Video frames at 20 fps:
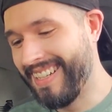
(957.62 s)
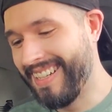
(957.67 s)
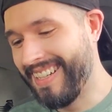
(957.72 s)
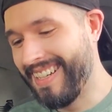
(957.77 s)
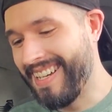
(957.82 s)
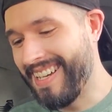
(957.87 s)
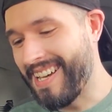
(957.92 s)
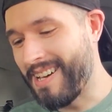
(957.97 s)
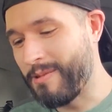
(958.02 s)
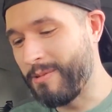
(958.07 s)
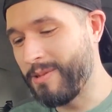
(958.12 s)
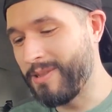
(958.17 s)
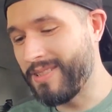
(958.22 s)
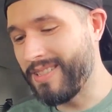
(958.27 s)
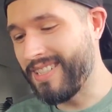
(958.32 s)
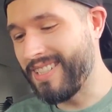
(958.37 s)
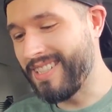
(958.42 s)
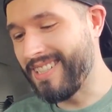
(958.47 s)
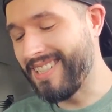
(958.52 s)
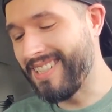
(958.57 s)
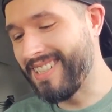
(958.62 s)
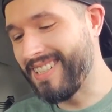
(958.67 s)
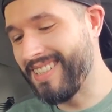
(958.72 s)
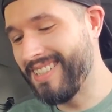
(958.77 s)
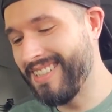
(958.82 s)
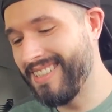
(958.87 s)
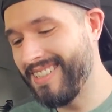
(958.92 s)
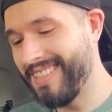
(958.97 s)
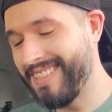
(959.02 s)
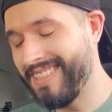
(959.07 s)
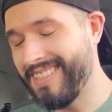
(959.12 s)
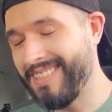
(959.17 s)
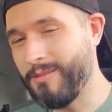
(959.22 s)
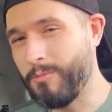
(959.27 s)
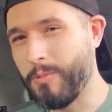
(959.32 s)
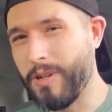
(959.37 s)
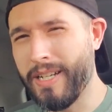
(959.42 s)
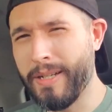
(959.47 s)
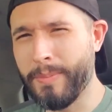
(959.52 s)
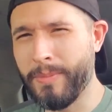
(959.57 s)
I was
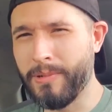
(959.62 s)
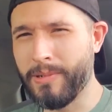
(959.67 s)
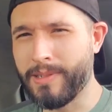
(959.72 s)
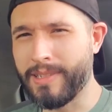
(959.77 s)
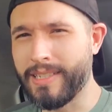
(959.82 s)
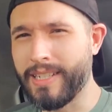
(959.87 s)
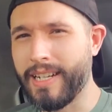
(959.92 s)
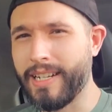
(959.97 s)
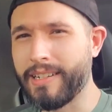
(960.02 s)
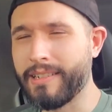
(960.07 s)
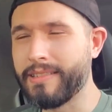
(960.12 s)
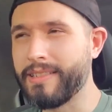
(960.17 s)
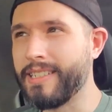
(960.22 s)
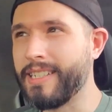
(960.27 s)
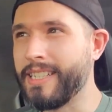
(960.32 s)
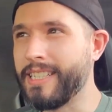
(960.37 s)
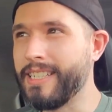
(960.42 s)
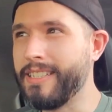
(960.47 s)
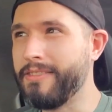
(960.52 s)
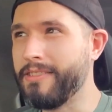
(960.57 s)
way more tired than I even